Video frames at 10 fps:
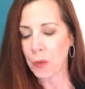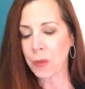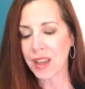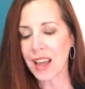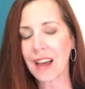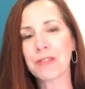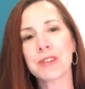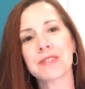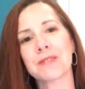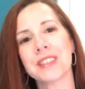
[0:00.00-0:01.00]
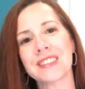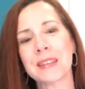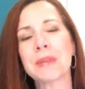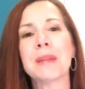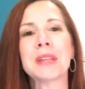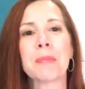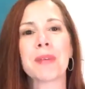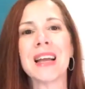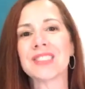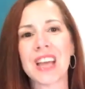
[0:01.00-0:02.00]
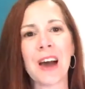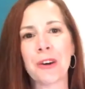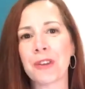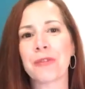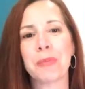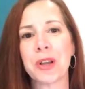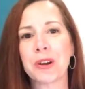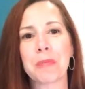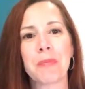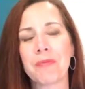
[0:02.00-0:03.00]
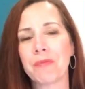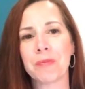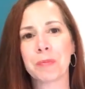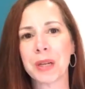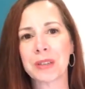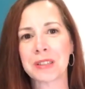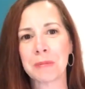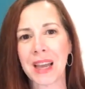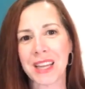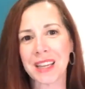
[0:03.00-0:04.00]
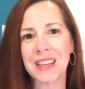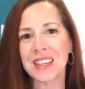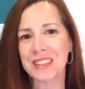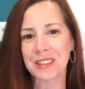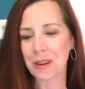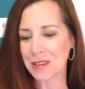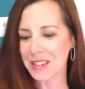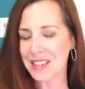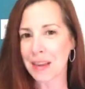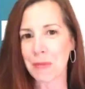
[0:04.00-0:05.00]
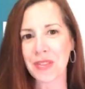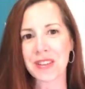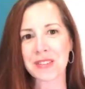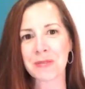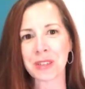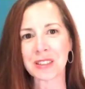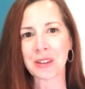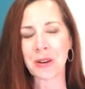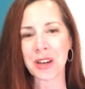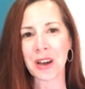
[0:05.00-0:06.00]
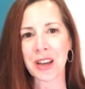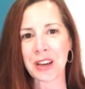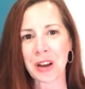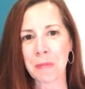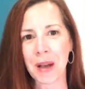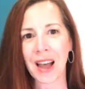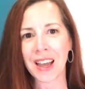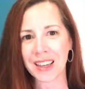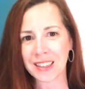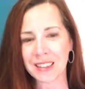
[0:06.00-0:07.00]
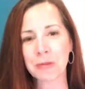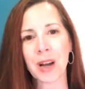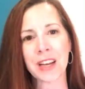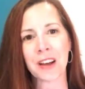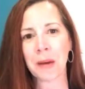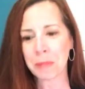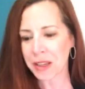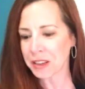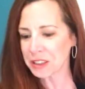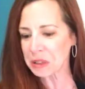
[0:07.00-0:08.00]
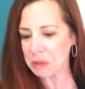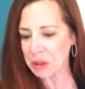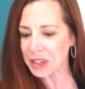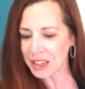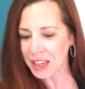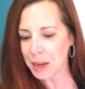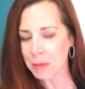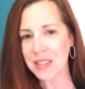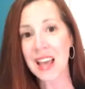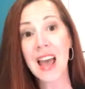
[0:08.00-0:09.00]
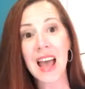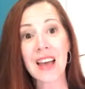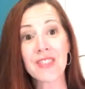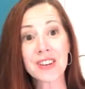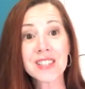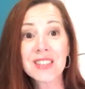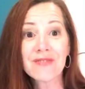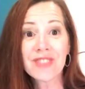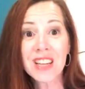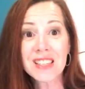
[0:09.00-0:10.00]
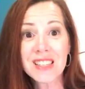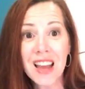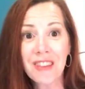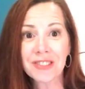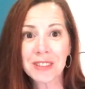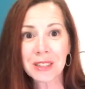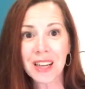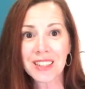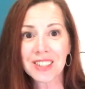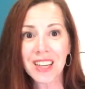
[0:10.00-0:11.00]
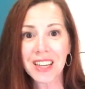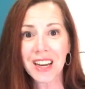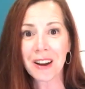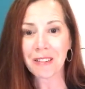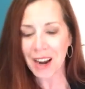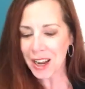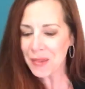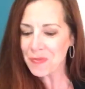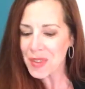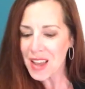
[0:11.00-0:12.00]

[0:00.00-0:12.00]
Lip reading: We have, sometimes I branch out of pure Temecula and go into some of what's going on nearby, and why not be good community neighbors. And there's some fun stuff, so you got to check it out, right?